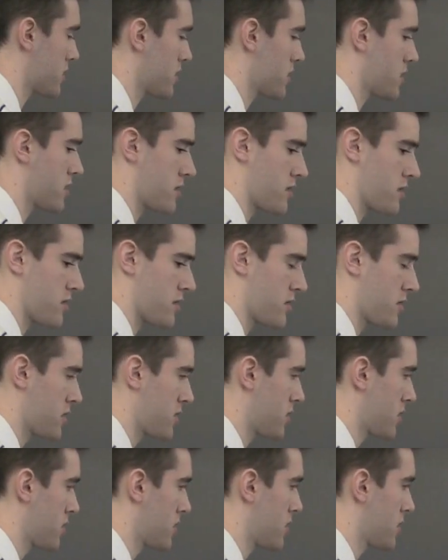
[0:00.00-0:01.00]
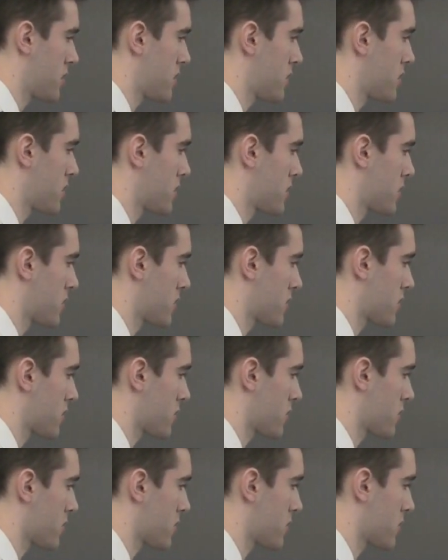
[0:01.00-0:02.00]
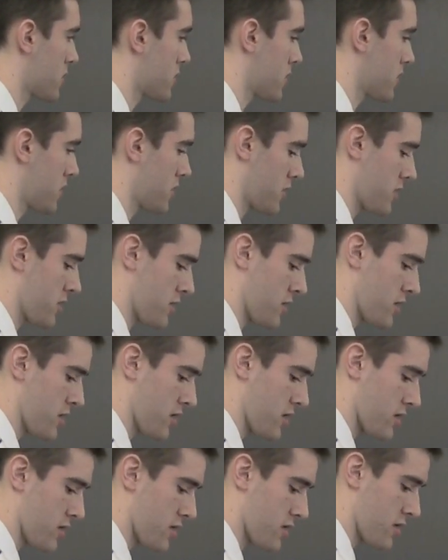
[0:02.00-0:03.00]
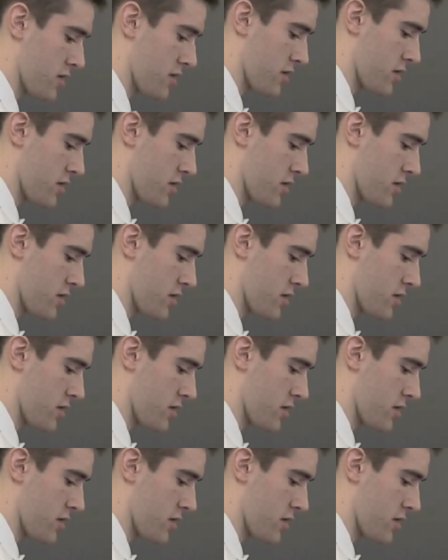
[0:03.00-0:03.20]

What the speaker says: No words are spoken by the person on screen.